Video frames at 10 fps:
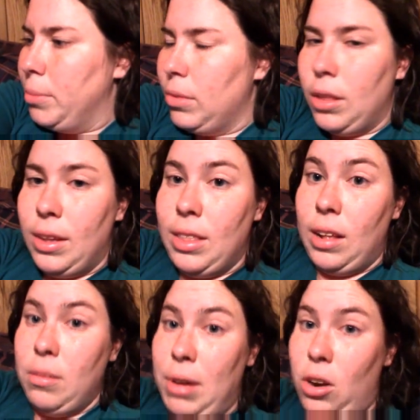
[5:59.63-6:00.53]
And then
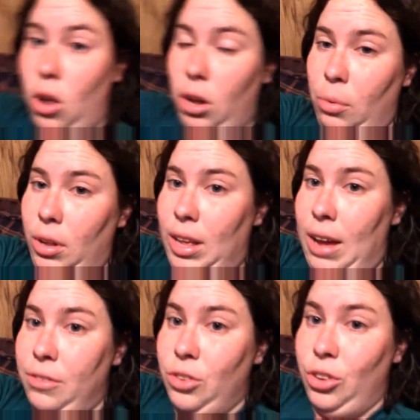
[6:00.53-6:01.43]
that's about all I really
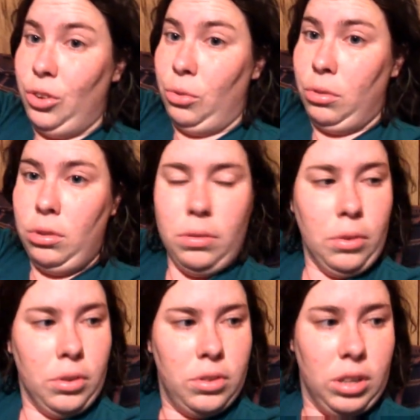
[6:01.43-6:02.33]
have to do
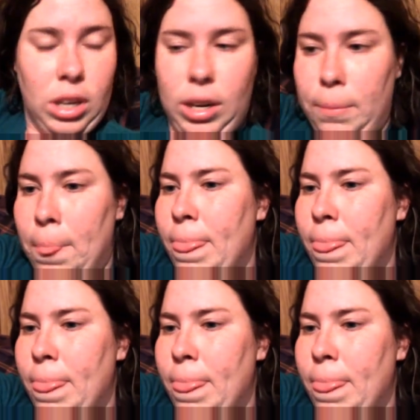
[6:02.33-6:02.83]
for tonight.